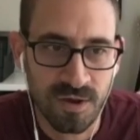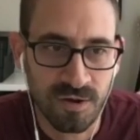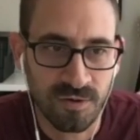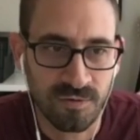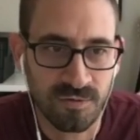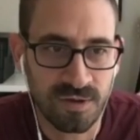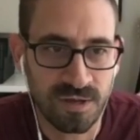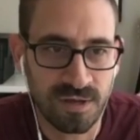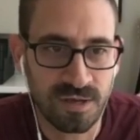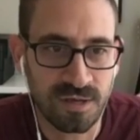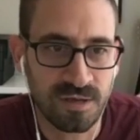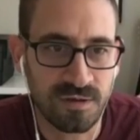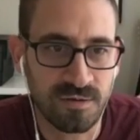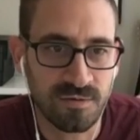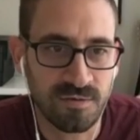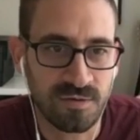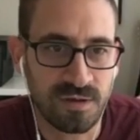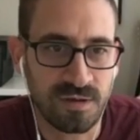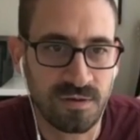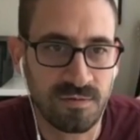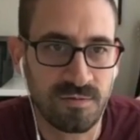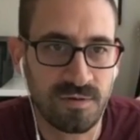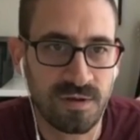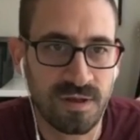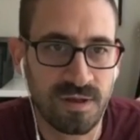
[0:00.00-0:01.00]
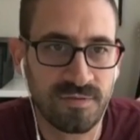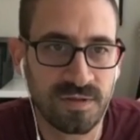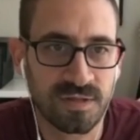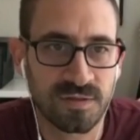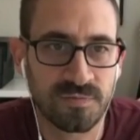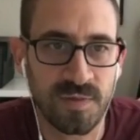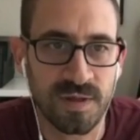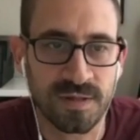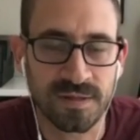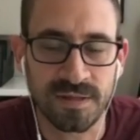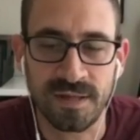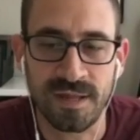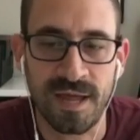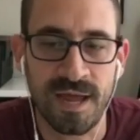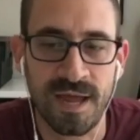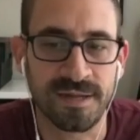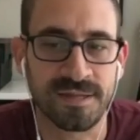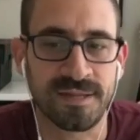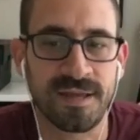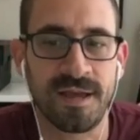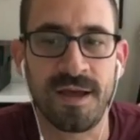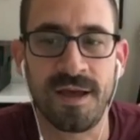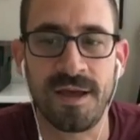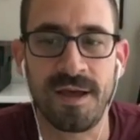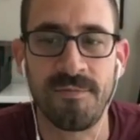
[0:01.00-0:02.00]
we haven't spent a lot of
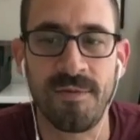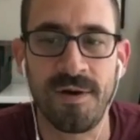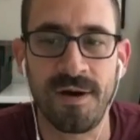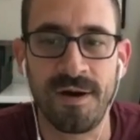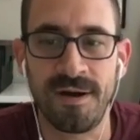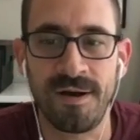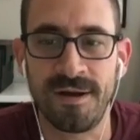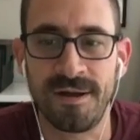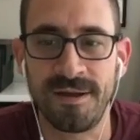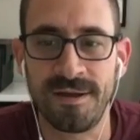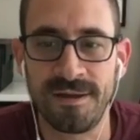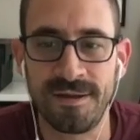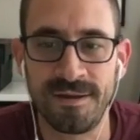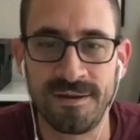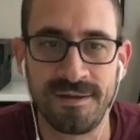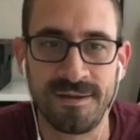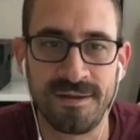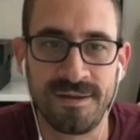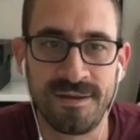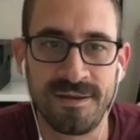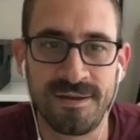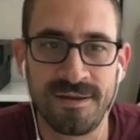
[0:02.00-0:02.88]
time on